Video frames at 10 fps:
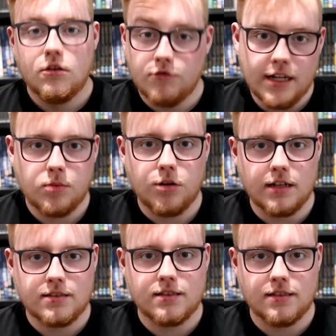Rick
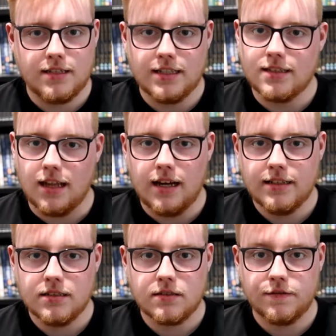practices his
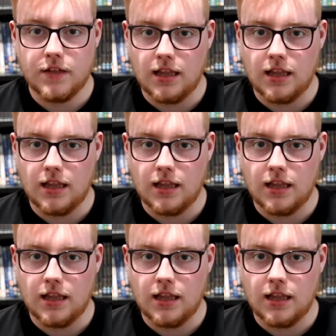lines for